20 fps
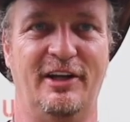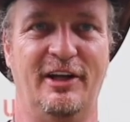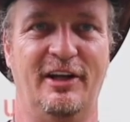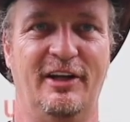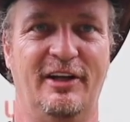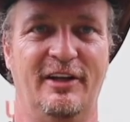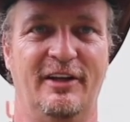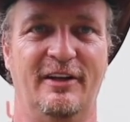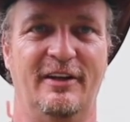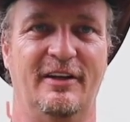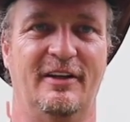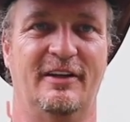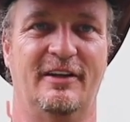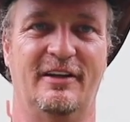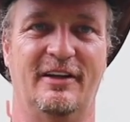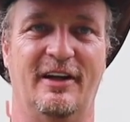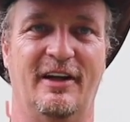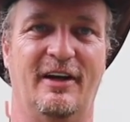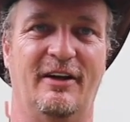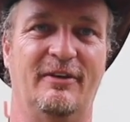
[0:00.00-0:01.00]
Yeah.
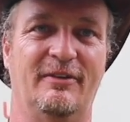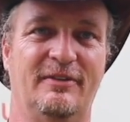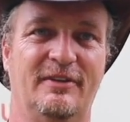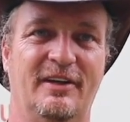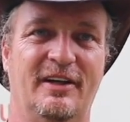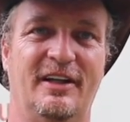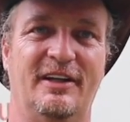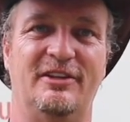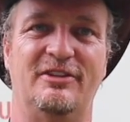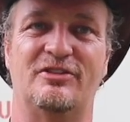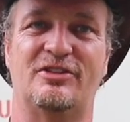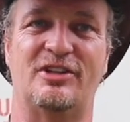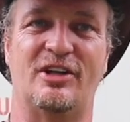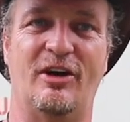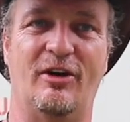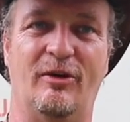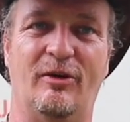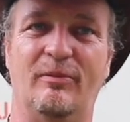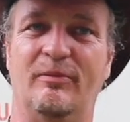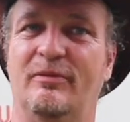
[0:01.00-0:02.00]
You know, and you
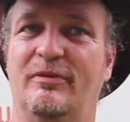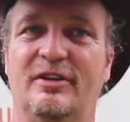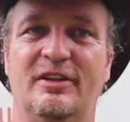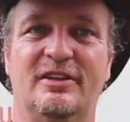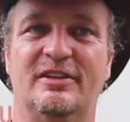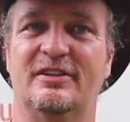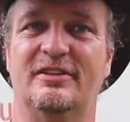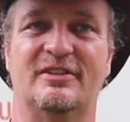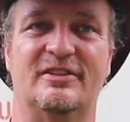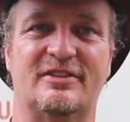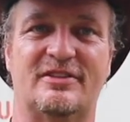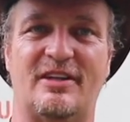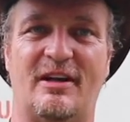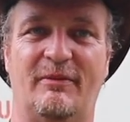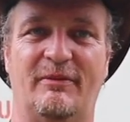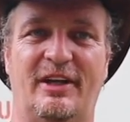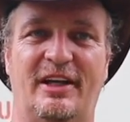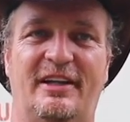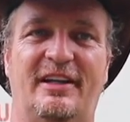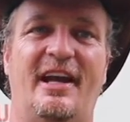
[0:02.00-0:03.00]
show them
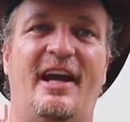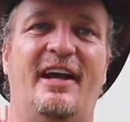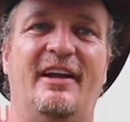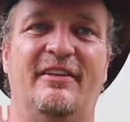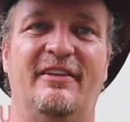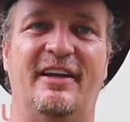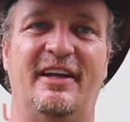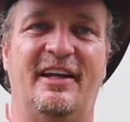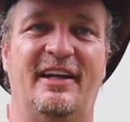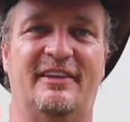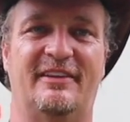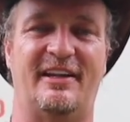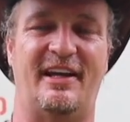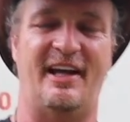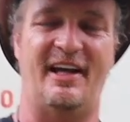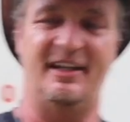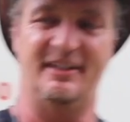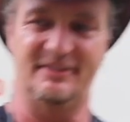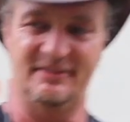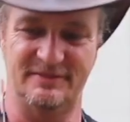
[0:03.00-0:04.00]
something like that, and they get
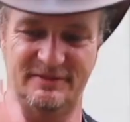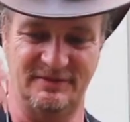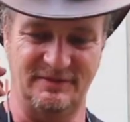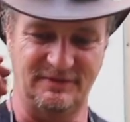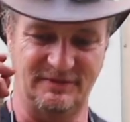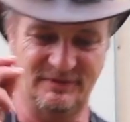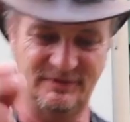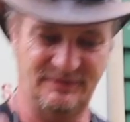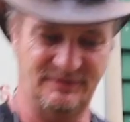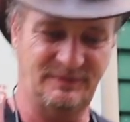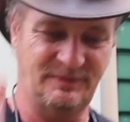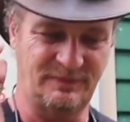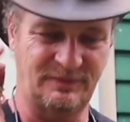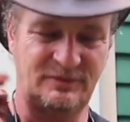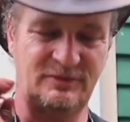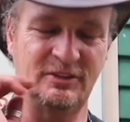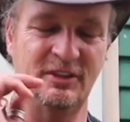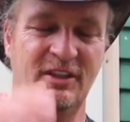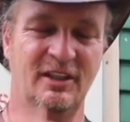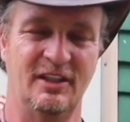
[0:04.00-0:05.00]
that,
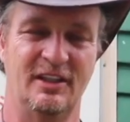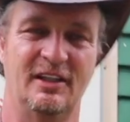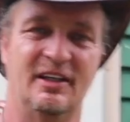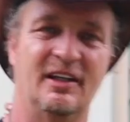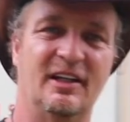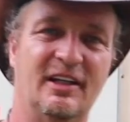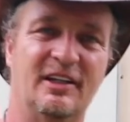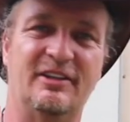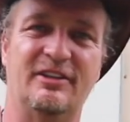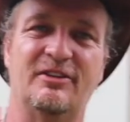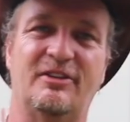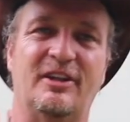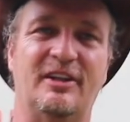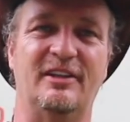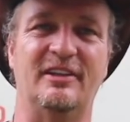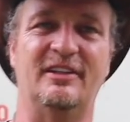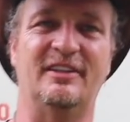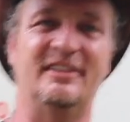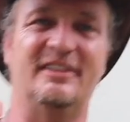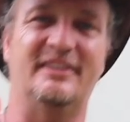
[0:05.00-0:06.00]
and you
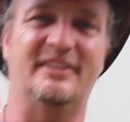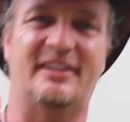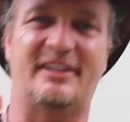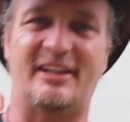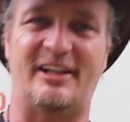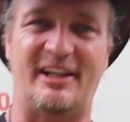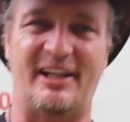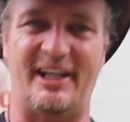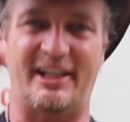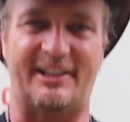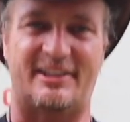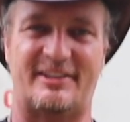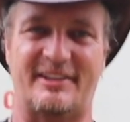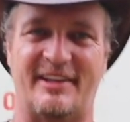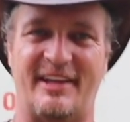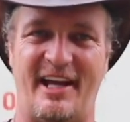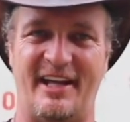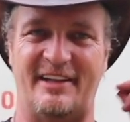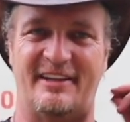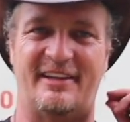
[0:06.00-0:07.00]
can click
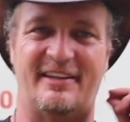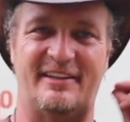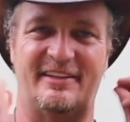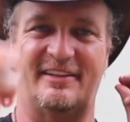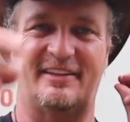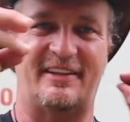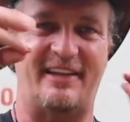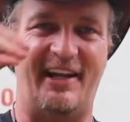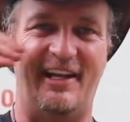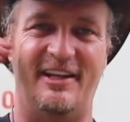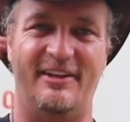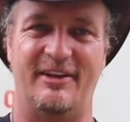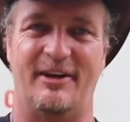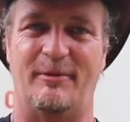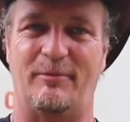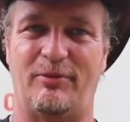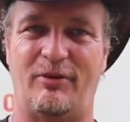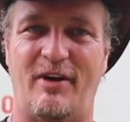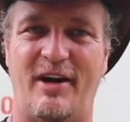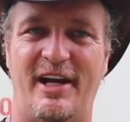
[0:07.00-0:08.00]
that thing in
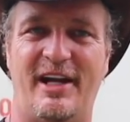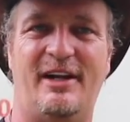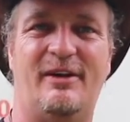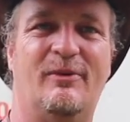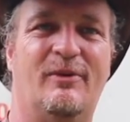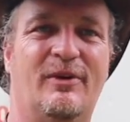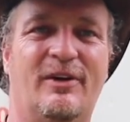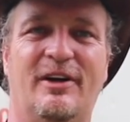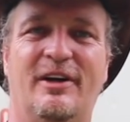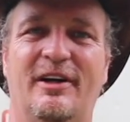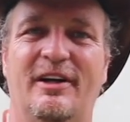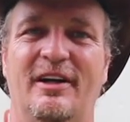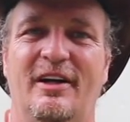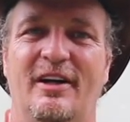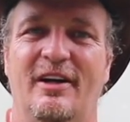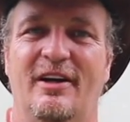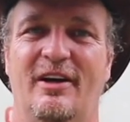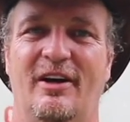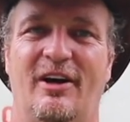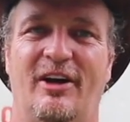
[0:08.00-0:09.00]
their brain where
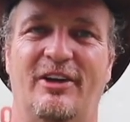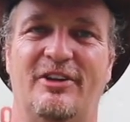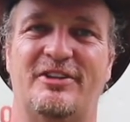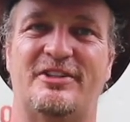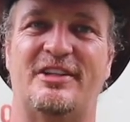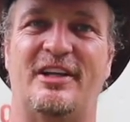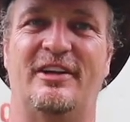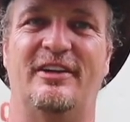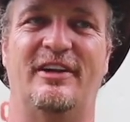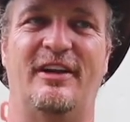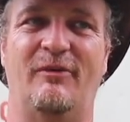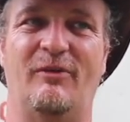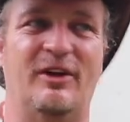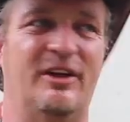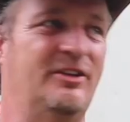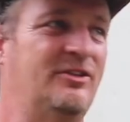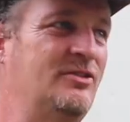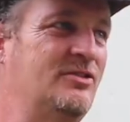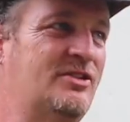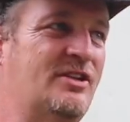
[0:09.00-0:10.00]
all of a sudden they
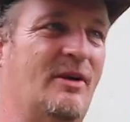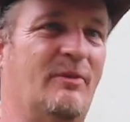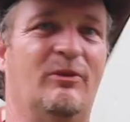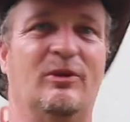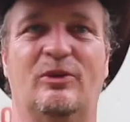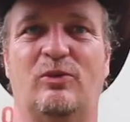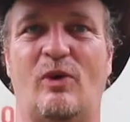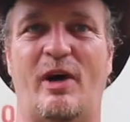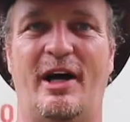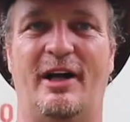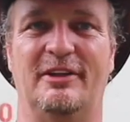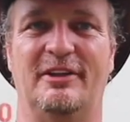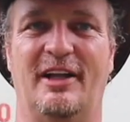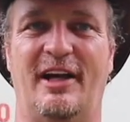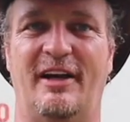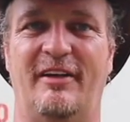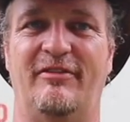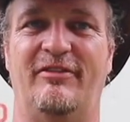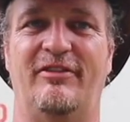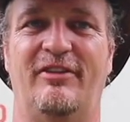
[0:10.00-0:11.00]
want to do something with
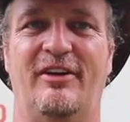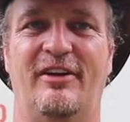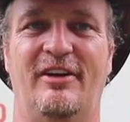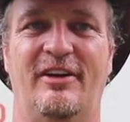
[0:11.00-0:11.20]
wildlife.